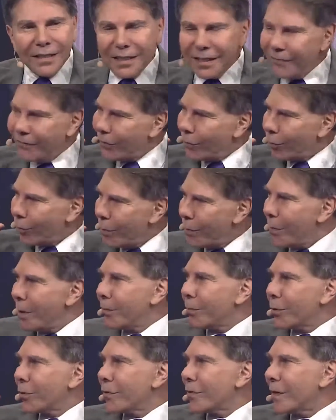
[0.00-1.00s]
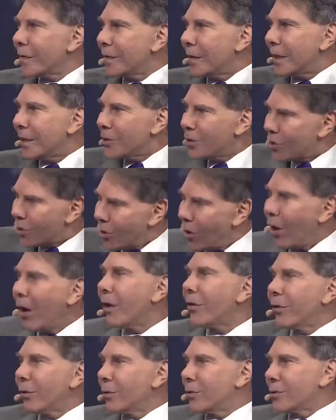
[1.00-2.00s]
even remember that they
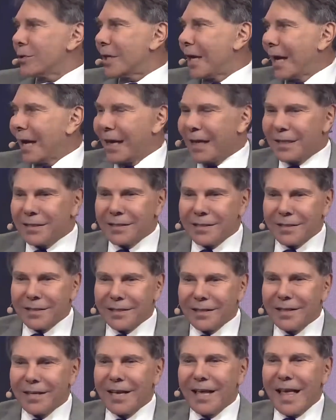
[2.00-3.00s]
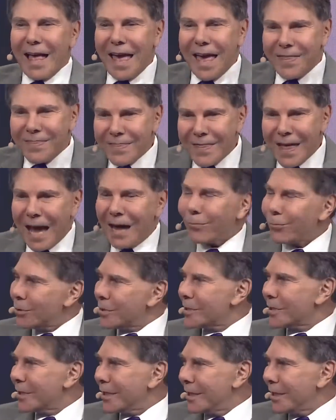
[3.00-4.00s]
saw those ads, and that
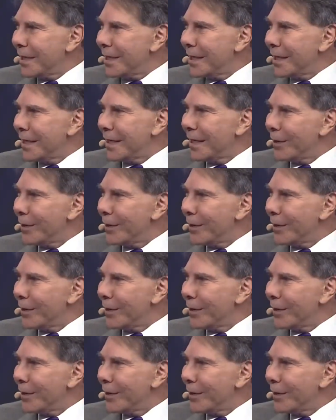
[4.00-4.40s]
was the key.